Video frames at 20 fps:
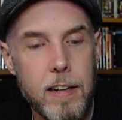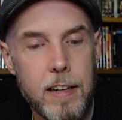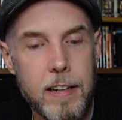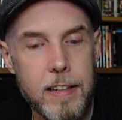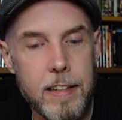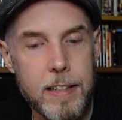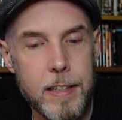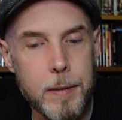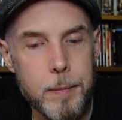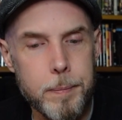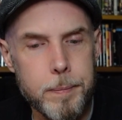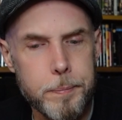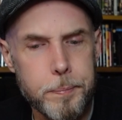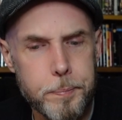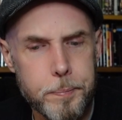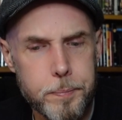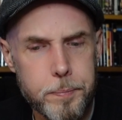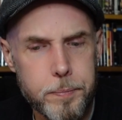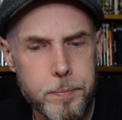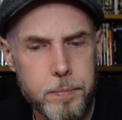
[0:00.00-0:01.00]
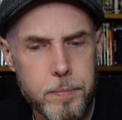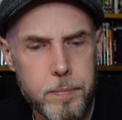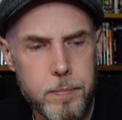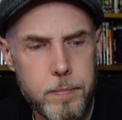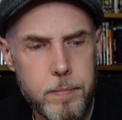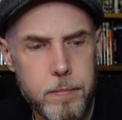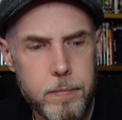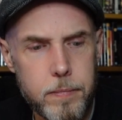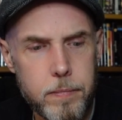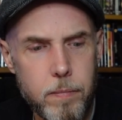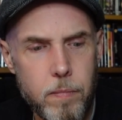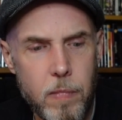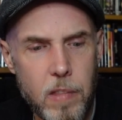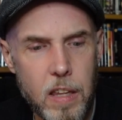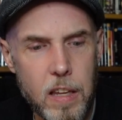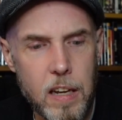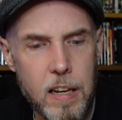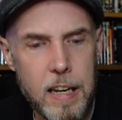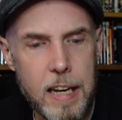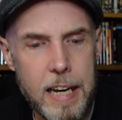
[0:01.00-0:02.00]
Um,
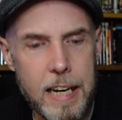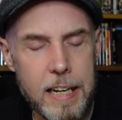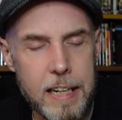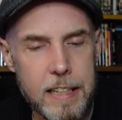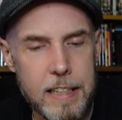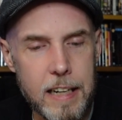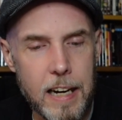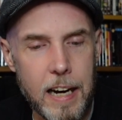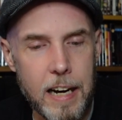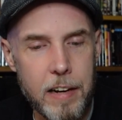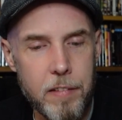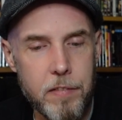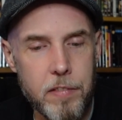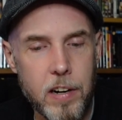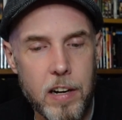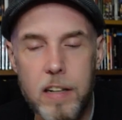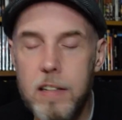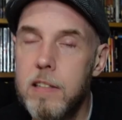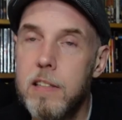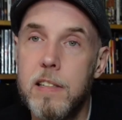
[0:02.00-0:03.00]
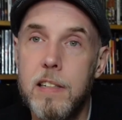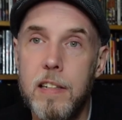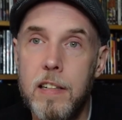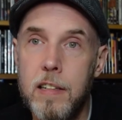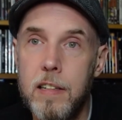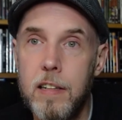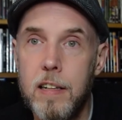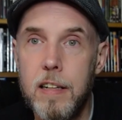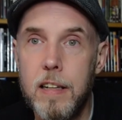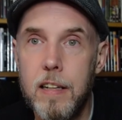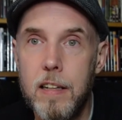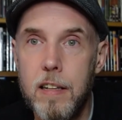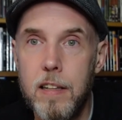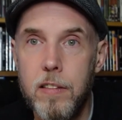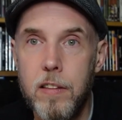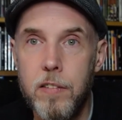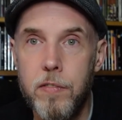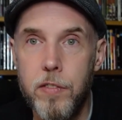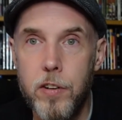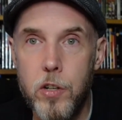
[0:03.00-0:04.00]
and I've not seen
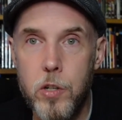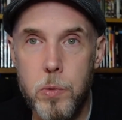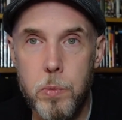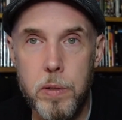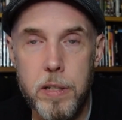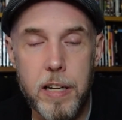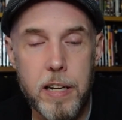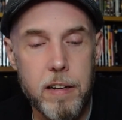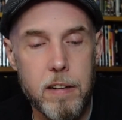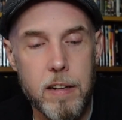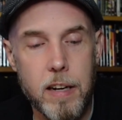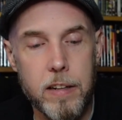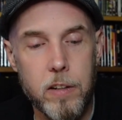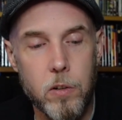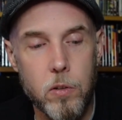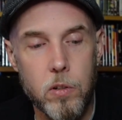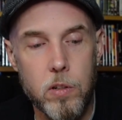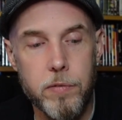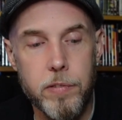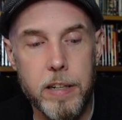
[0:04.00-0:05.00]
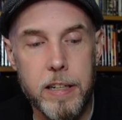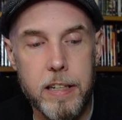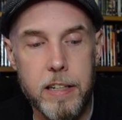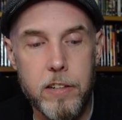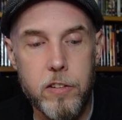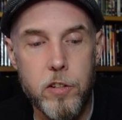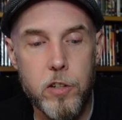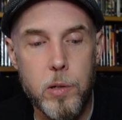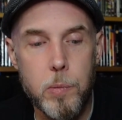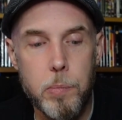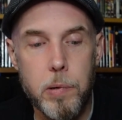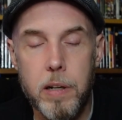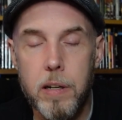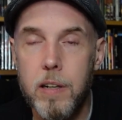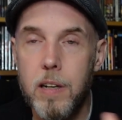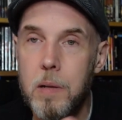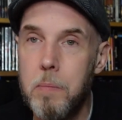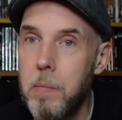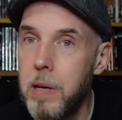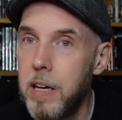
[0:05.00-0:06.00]
the first one yet. I don't know if I need to,
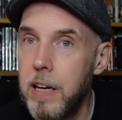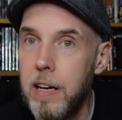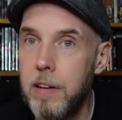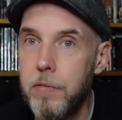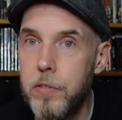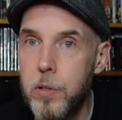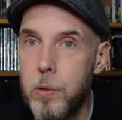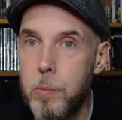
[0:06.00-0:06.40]
but I may have